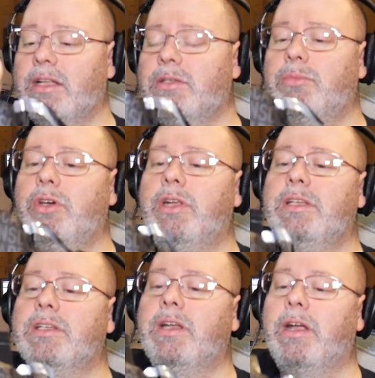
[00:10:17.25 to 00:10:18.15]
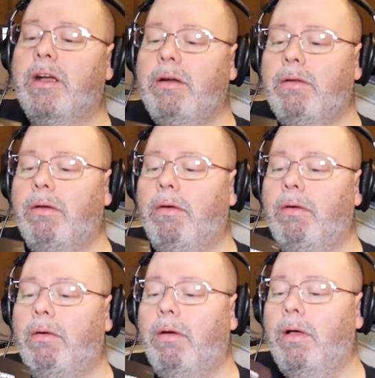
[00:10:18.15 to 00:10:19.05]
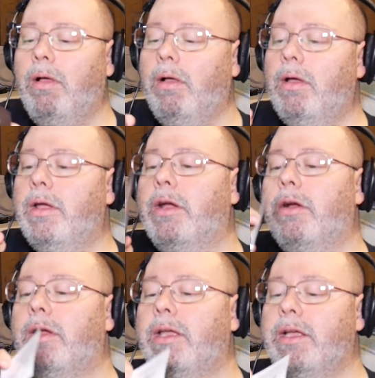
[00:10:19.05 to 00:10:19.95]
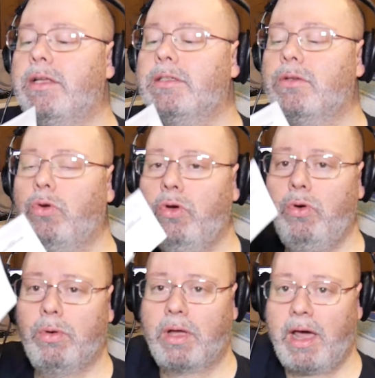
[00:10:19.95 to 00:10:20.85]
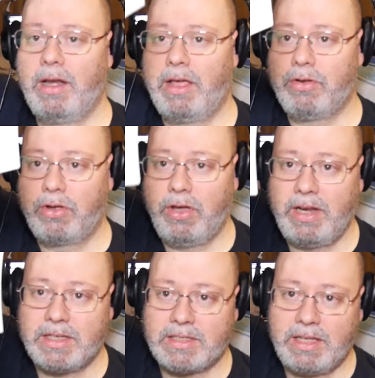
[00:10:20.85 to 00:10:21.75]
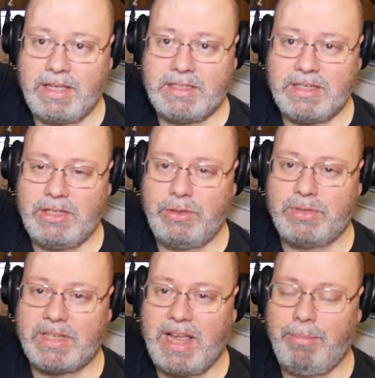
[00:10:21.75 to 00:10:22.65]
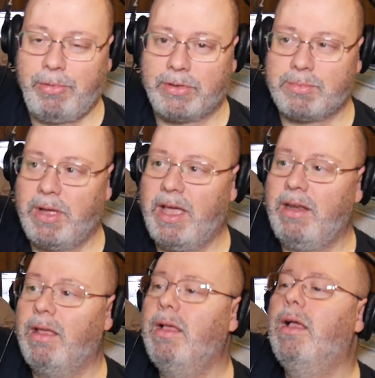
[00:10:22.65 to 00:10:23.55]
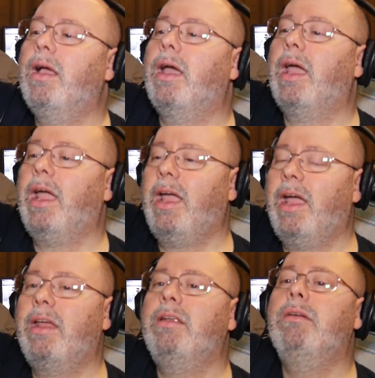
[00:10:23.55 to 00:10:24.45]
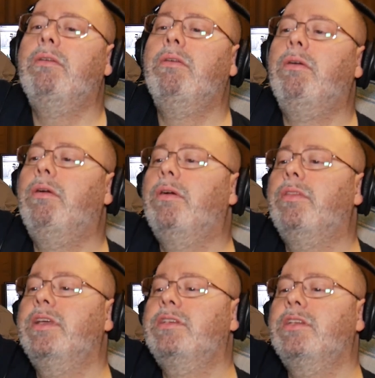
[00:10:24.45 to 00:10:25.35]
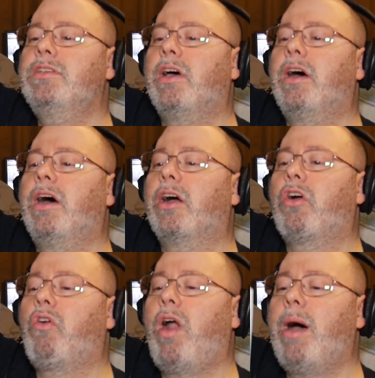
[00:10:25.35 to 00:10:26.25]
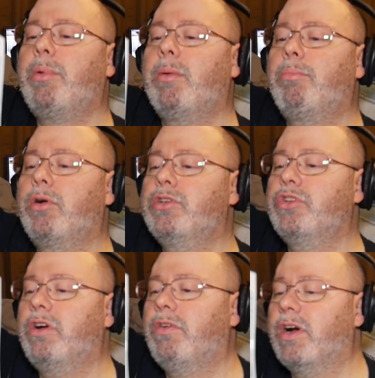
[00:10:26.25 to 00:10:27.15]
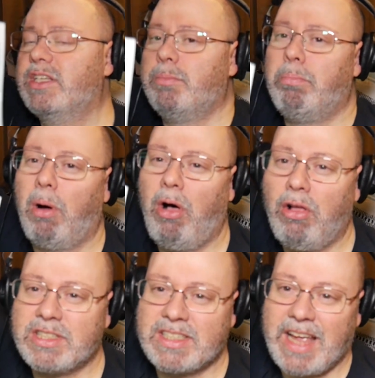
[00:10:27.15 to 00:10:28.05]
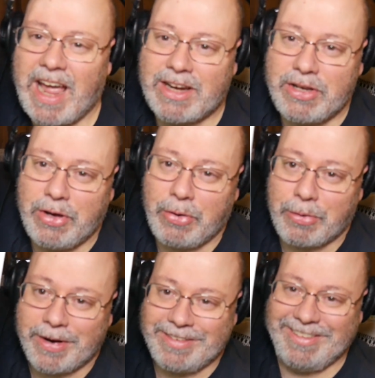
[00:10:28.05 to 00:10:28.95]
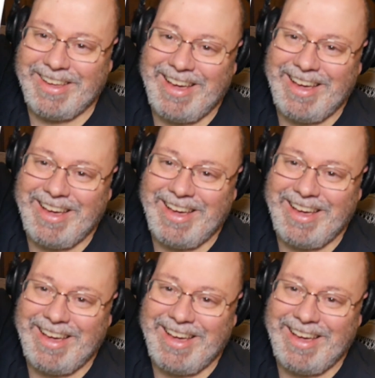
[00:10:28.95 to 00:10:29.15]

some goodies in here. Here is, ooh, got another goodie. See, they send you samples, man. And this is a crop preserver. It's ball sack deodorant.